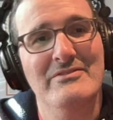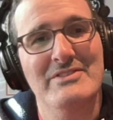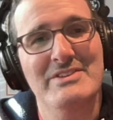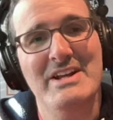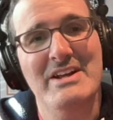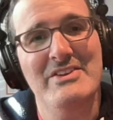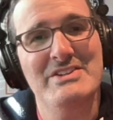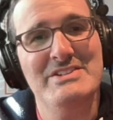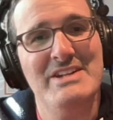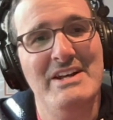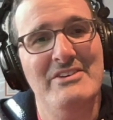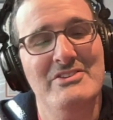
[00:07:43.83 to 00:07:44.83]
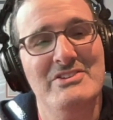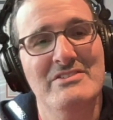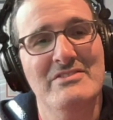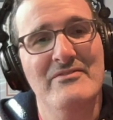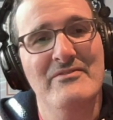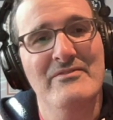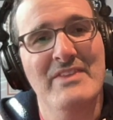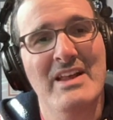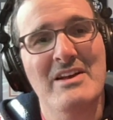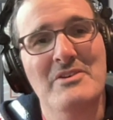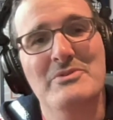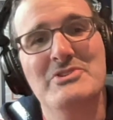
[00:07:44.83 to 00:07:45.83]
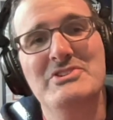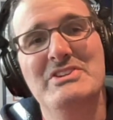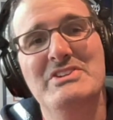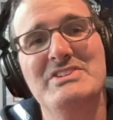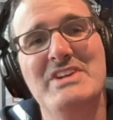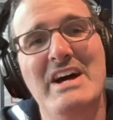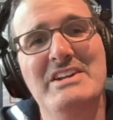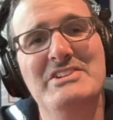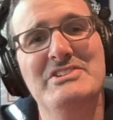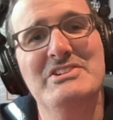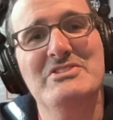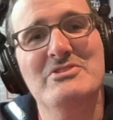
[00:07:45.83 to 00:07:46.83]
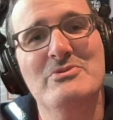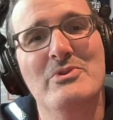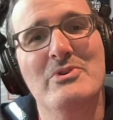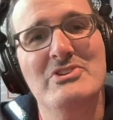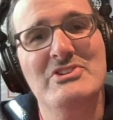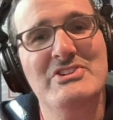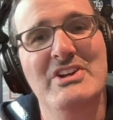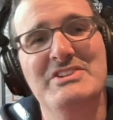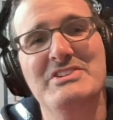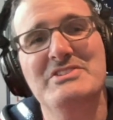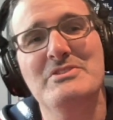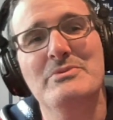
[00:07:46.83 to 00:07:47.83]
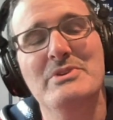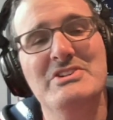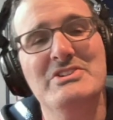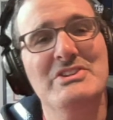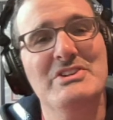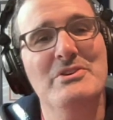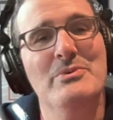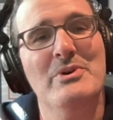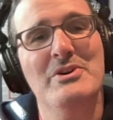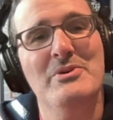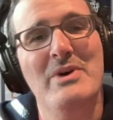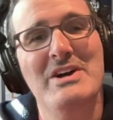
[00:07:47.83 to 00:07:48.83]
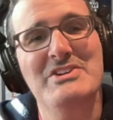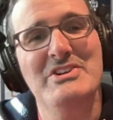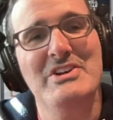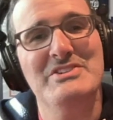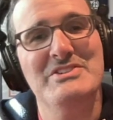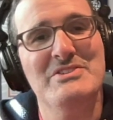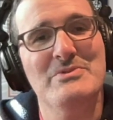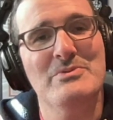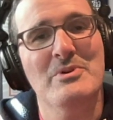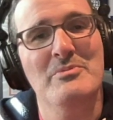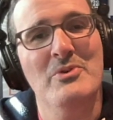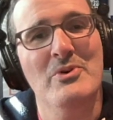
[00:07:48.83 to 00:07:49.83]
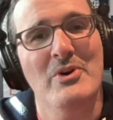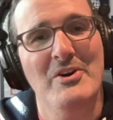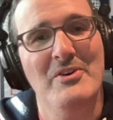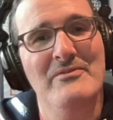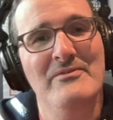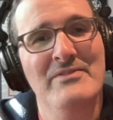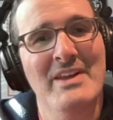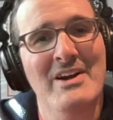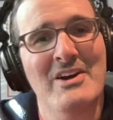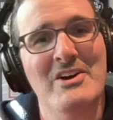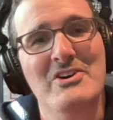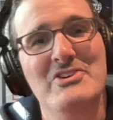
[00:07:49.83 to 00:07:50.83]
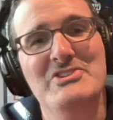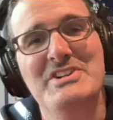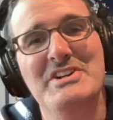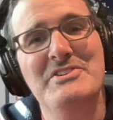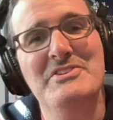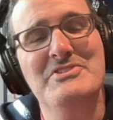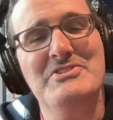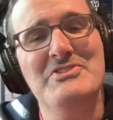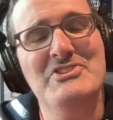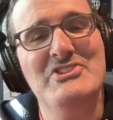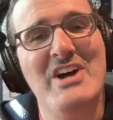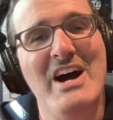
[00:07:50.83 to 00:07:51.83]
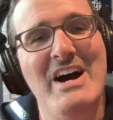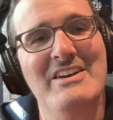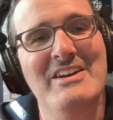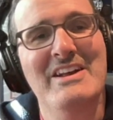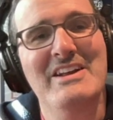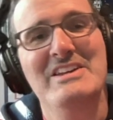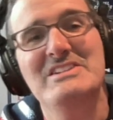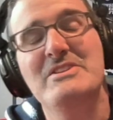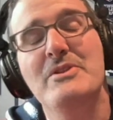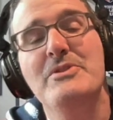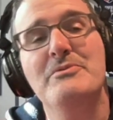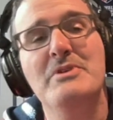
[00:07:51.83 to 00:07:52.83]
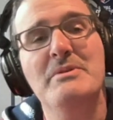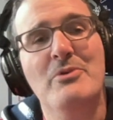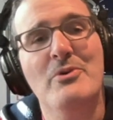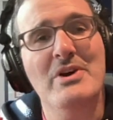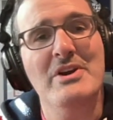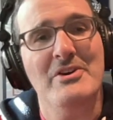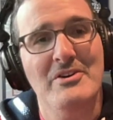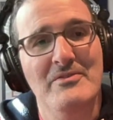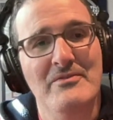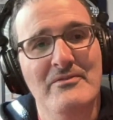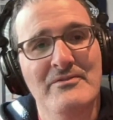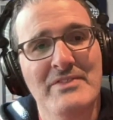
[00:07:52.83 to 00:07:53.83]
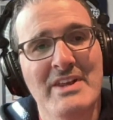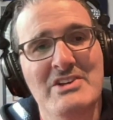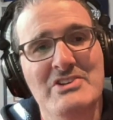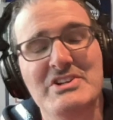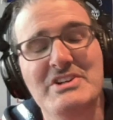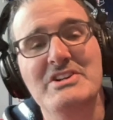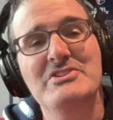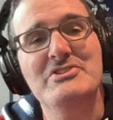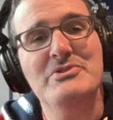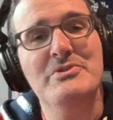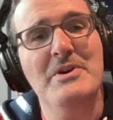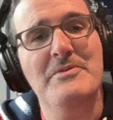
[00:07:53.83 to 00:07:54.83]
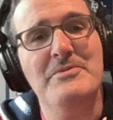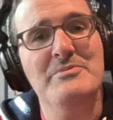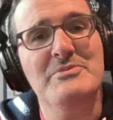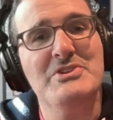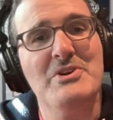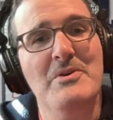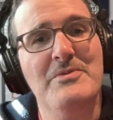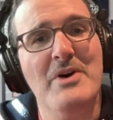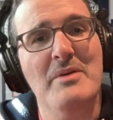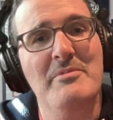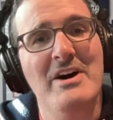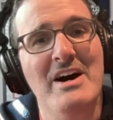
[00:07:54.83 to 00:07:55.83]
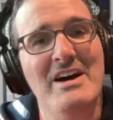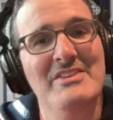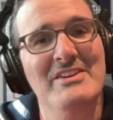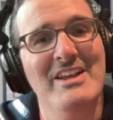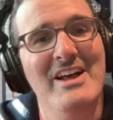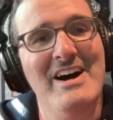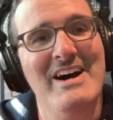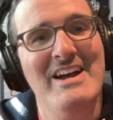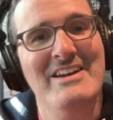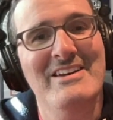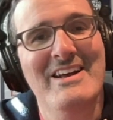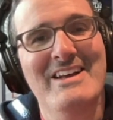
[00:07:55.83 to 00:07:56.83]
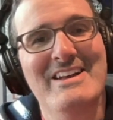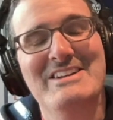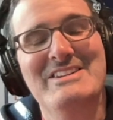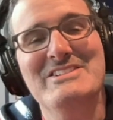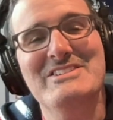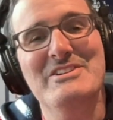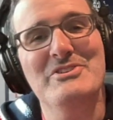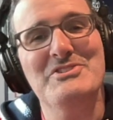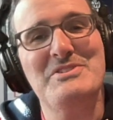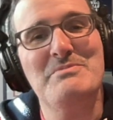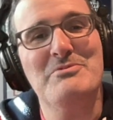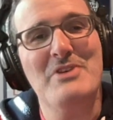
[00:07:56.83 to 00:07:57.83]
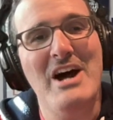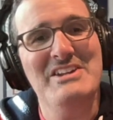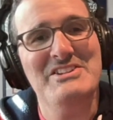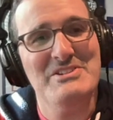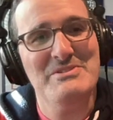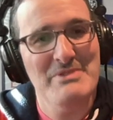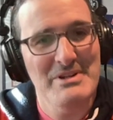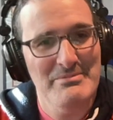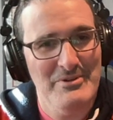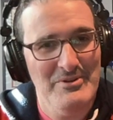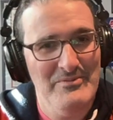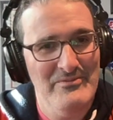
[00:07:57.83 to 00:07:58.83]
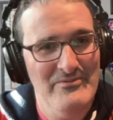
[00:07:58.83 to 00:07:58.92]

See how this sounds. When she decides to score, she does it so easily you wonder why she doesn't score more. Her signature shot is the three-pointer. She can shoot it from so far behind the line, it still surprises people.